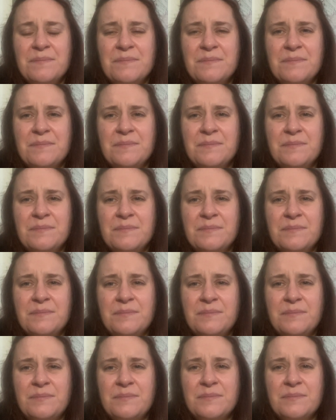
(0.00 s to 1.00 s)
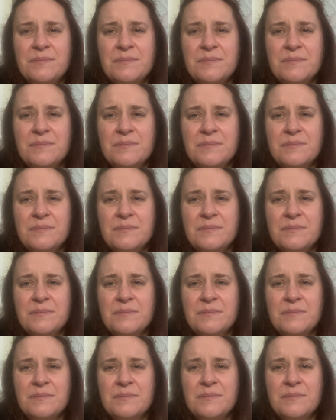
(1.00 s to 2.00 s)

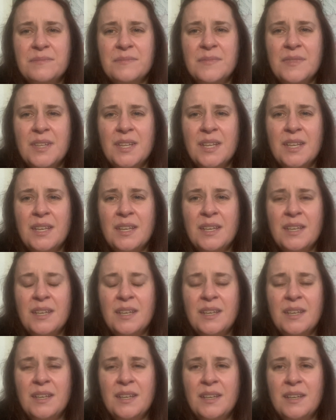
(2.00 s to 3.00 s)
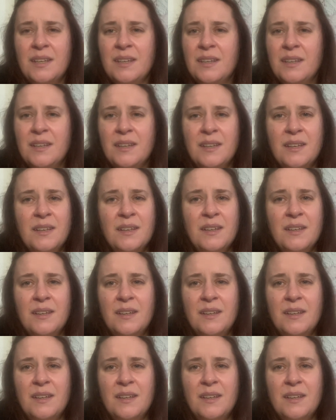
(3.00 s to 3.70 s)
No one is speaking in this clip.